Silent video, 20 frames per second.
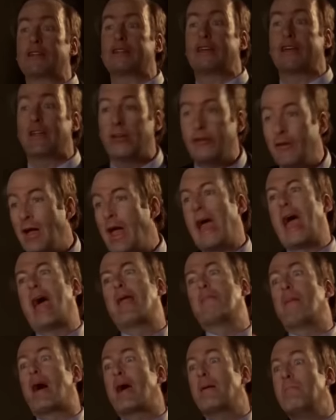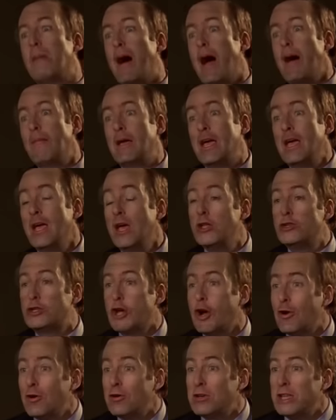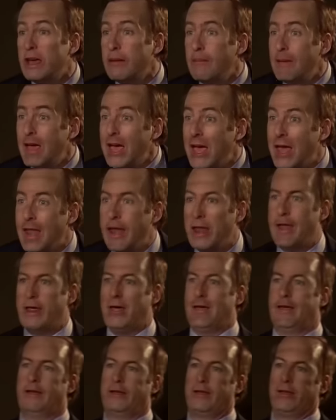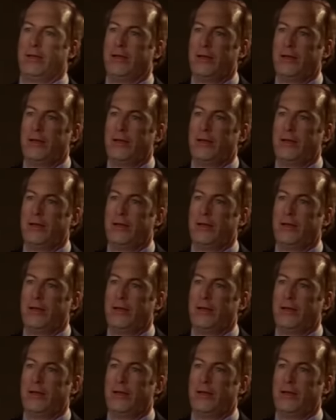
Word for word: even if it comes from someone whom he doesn't respect at all. You